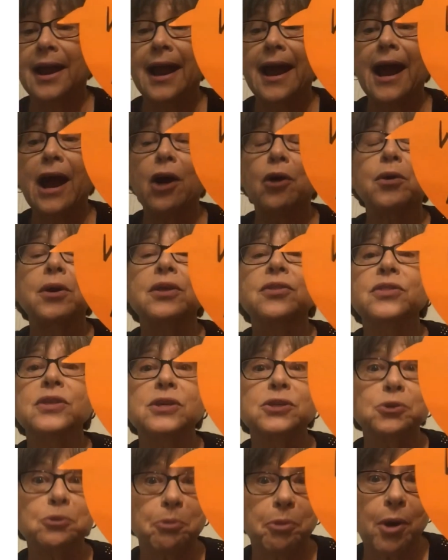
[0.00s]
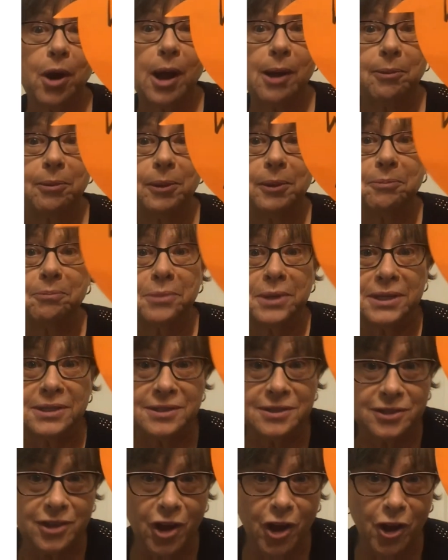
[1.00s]
How can this problem be
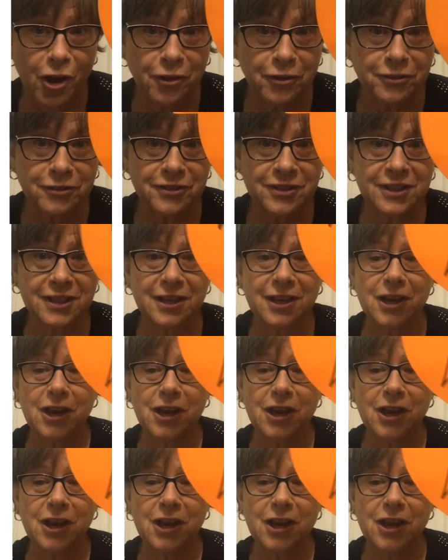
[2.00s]
solved?